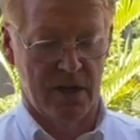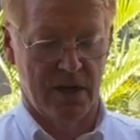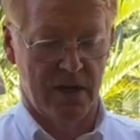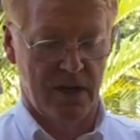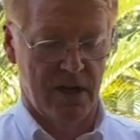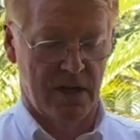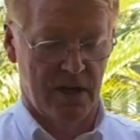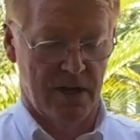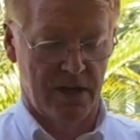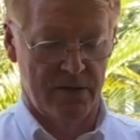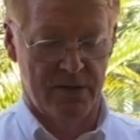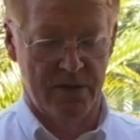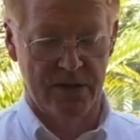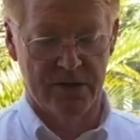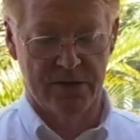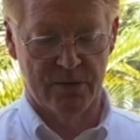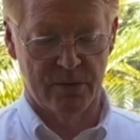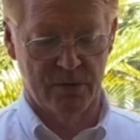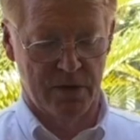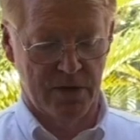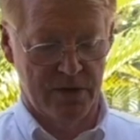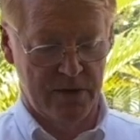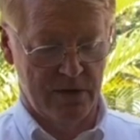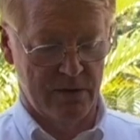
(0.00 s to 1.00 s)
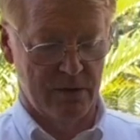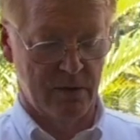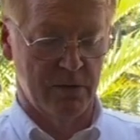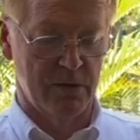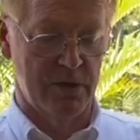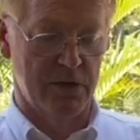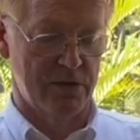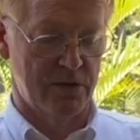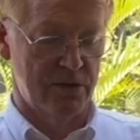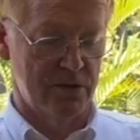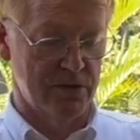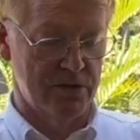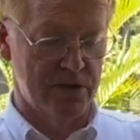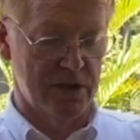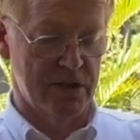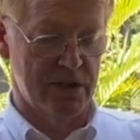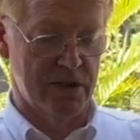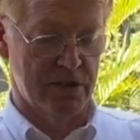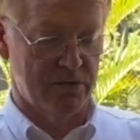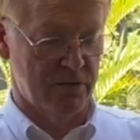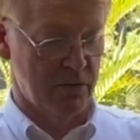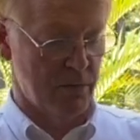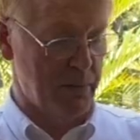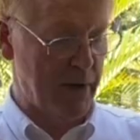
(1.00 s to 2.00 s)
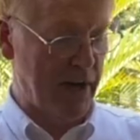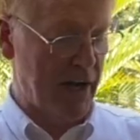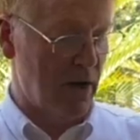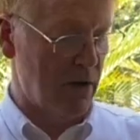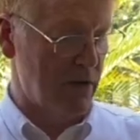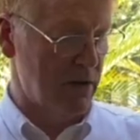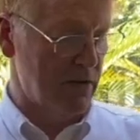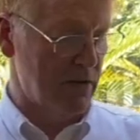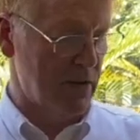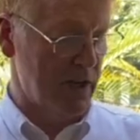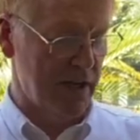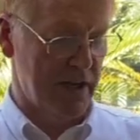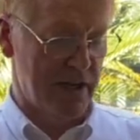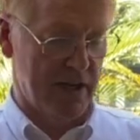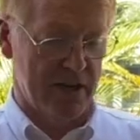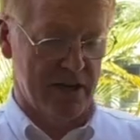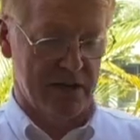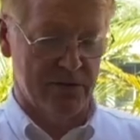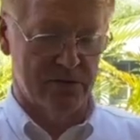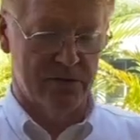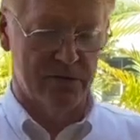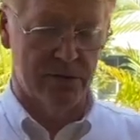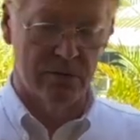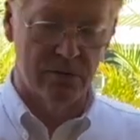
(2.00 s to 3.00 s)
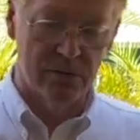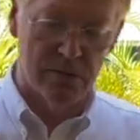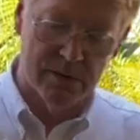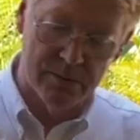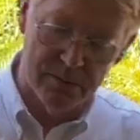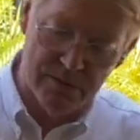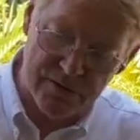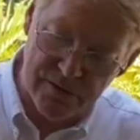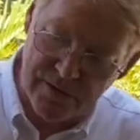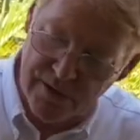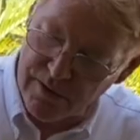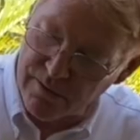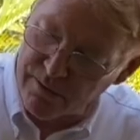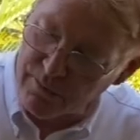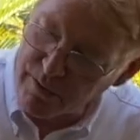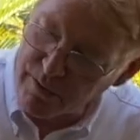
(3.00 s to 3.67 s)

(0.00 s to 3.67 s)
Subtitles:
on this one, we're just using this for power right now. So let's see, we